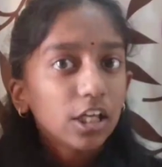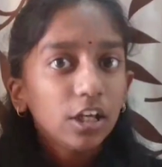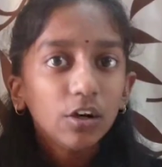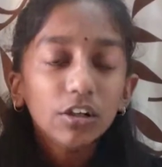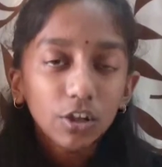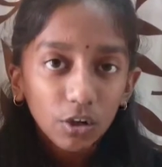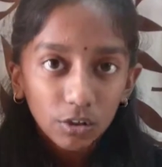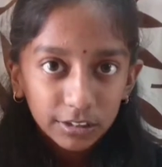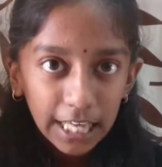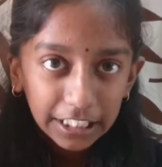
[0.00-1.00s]
You know
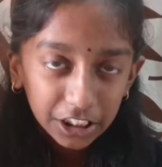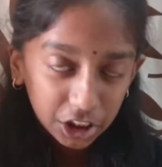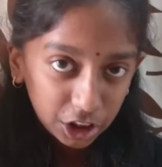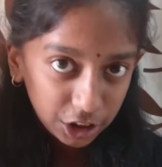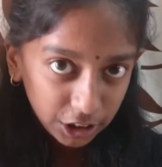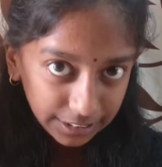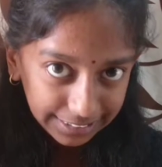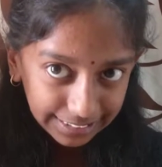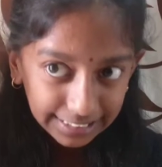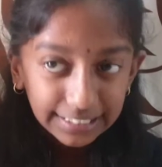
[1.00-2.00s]
that
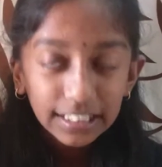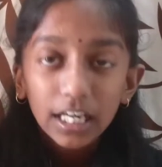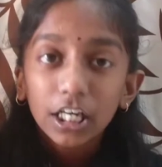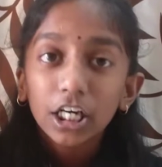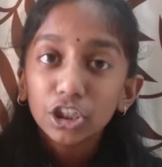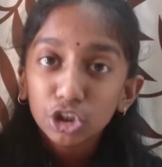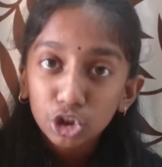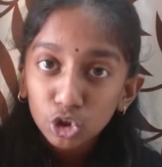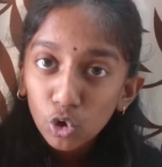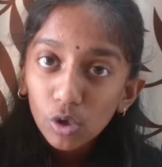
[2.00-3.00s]
trees
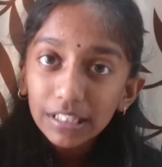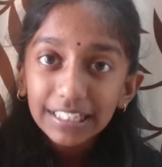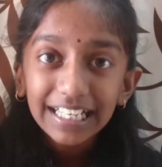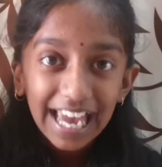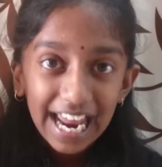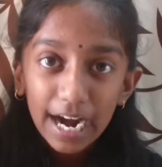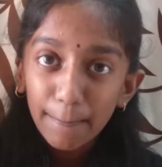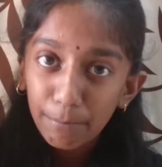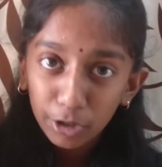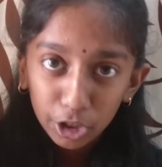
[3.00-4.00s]
control the air
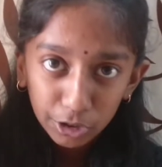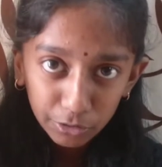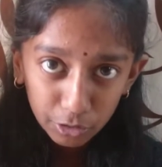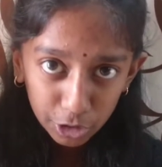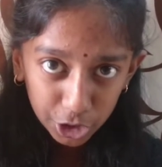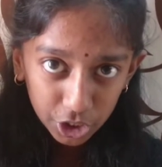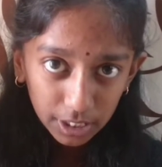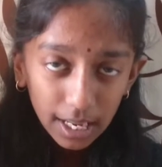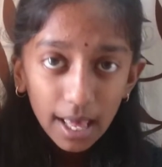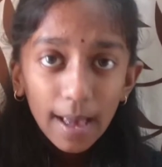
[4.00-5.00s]
pollution.
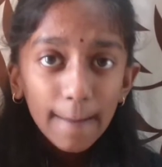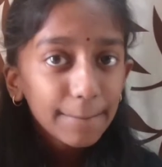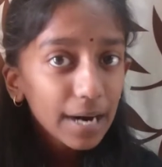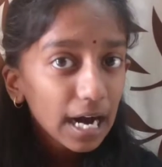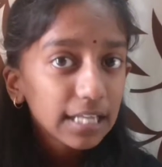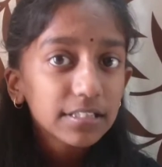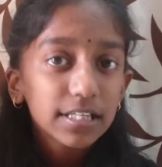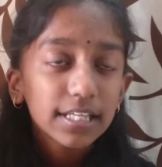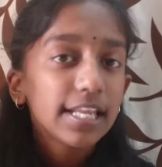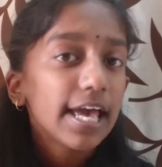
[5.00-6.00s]
But
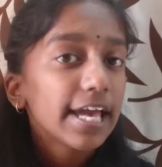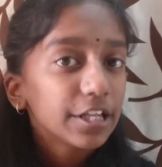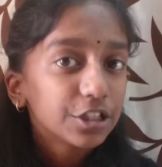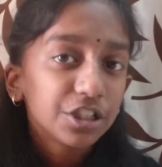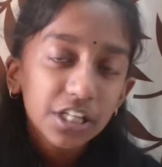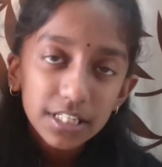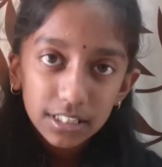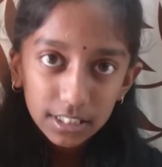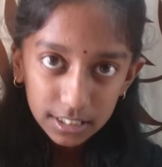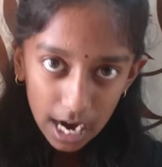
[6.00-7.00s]
in ancient
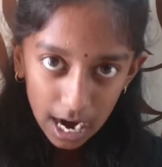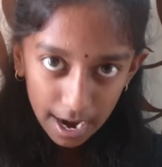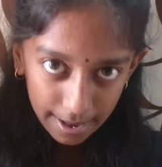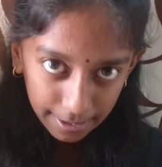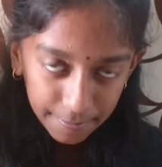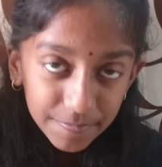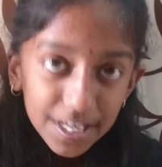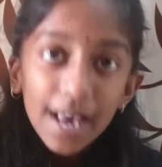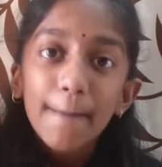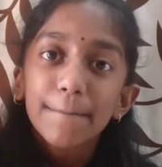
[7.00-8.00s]
times,
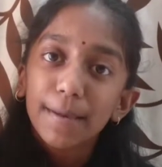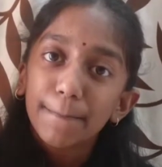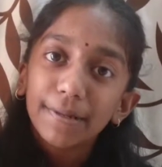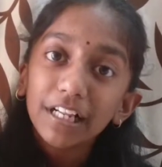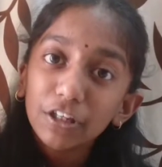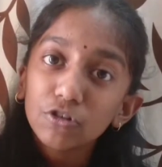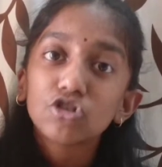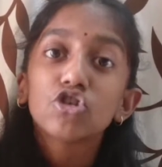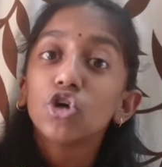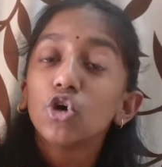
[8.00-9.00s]
people used
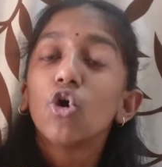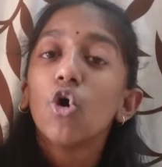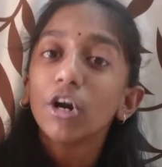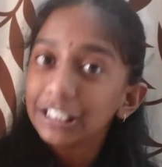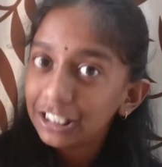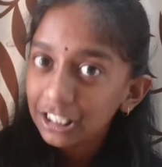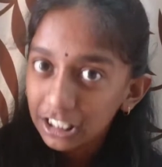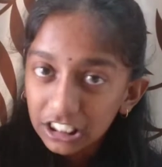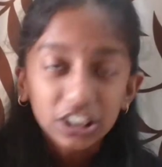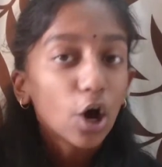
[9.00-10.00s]
to grow
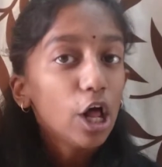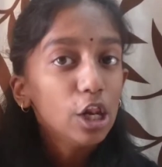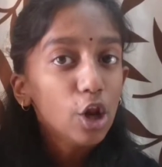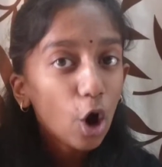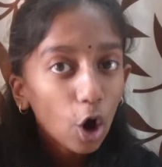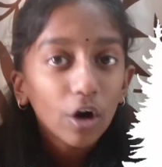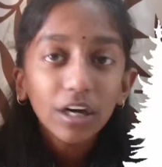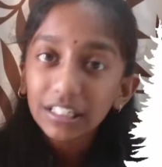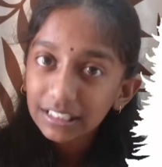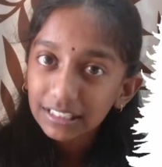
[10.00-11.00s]
trees
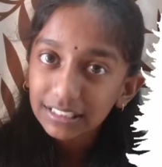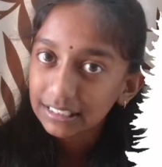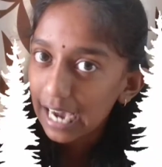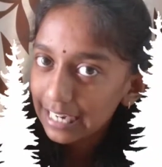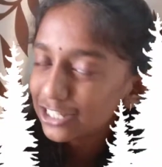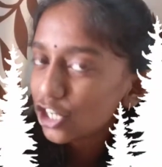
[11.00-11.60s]
along the sides